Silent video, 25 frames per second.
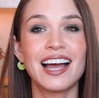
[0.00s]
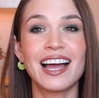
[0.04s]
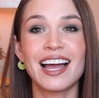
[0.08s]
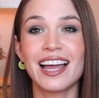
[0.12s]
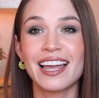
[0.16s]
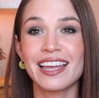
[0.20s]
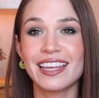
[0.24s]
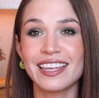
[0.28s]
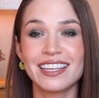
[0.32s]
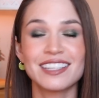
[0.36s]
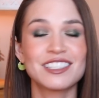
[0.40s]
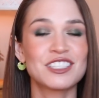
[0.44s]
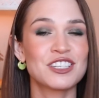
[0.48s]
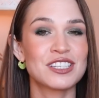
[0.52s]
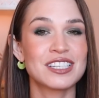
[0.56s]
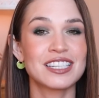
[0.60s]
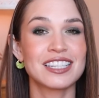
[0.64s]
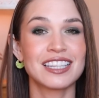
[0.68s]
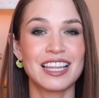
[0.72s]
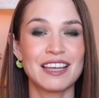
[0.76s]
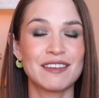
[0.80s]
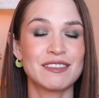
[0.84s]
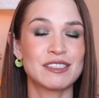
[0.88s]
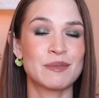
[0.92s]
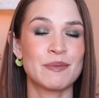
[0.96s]
I just
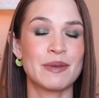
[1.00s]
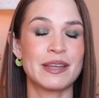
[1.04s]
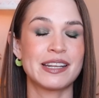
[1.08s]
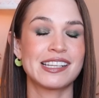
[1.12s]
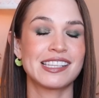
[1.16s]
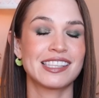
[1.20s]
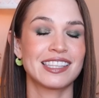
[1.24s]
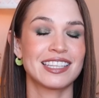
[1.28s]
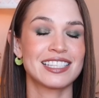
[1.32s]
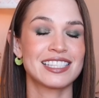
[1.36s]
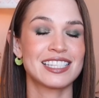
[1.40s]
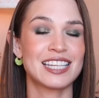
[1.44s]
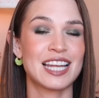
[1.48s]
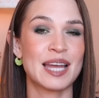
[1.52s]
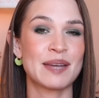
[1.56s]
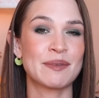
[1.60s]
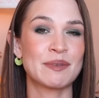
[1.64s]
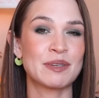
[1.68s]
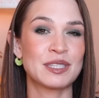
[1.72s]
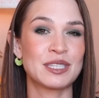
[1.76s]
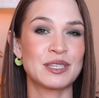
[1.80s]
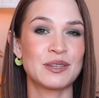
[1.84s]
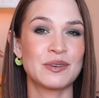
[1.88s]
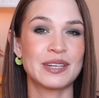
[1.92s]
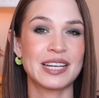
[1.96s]
love spending this time
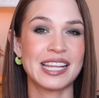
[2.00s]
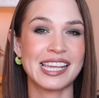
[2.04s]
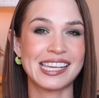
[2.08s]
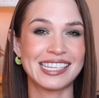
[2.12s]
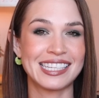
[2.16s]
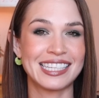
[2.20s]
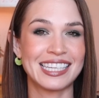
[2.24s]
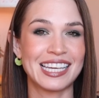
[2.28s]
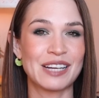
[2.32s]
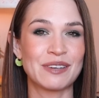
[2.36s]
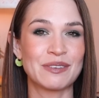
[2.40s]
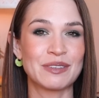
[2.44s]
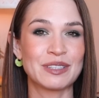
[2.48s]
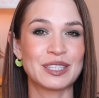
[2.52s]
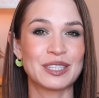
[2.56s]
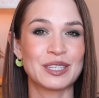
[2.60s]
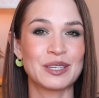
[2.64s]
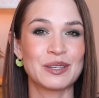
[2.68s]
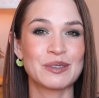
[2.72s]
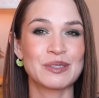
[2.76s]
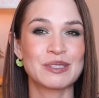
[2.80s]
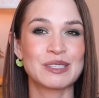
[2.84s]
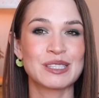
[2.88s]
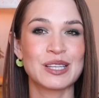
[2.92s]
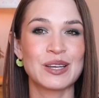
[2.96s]
with you and hanging out with
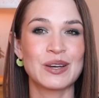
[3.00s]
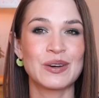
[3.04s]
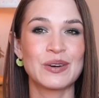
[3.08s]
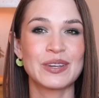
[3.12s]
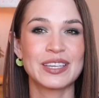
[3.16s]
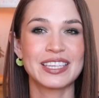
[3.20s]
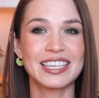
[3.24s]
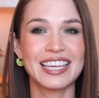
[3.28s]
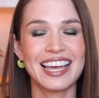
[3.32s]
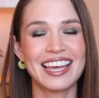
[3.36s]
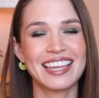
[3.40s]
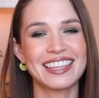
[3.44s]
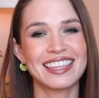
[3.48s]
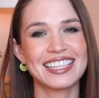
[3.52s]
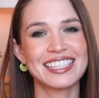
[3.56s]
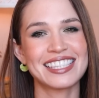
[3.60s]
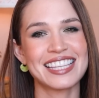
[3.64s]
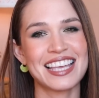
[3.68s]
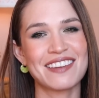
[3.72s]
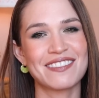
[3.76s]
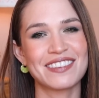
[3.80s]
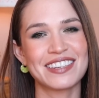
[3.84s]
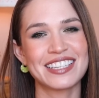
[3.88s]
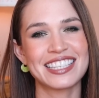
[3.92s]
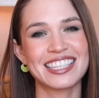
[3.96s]
you. So yeah, that's
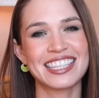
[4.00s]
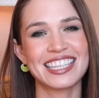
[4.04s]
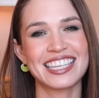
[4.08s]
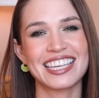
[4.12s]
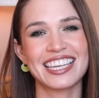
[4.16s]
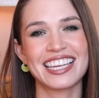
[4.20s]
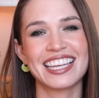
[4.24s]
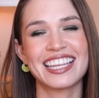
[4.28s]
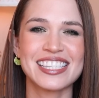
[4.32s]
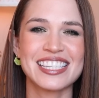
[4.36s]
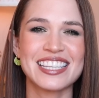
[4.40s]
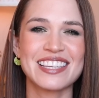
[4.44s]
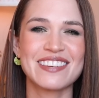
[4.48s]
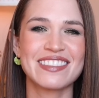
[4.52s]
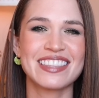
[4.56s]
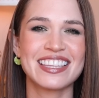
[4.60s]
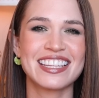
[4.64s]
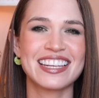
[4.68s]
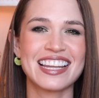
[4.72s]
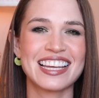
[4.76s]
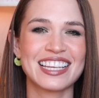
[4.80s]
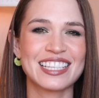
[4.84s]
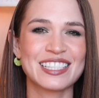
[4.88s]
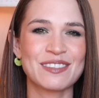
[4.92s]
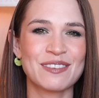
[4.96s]
everything. see you in the
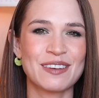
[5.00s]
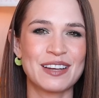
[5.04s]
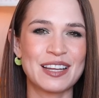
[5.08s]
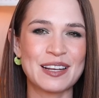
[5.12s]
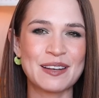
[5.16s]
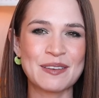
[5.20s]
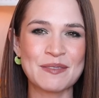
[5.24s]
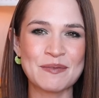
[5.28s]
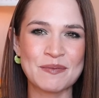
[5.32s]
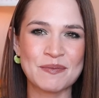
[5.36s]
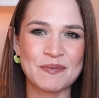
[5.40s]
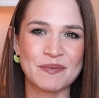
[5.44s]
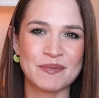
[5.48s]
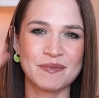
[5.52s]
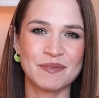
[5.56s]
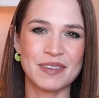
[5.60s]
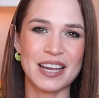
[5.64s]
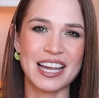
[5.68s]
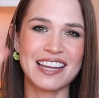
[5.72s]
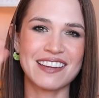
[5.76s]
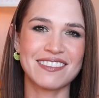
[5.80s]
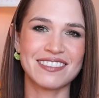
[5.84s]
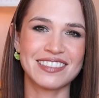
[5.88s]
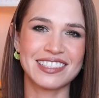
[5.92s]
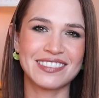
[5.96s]
next one.
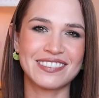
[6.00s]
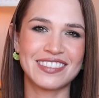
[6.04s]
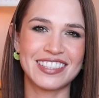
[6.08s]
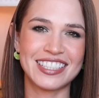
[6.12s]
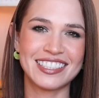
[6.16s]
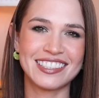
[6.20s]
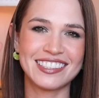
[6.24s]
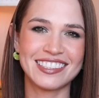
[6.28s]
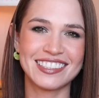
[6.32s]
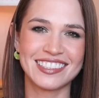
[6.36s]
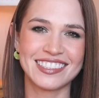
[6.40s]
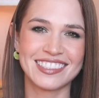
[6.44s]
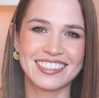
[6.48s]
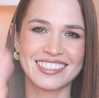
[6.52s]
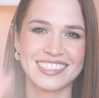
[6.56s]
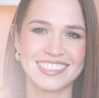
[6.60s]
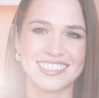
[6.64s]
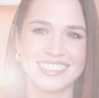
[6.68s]
Bye everyone.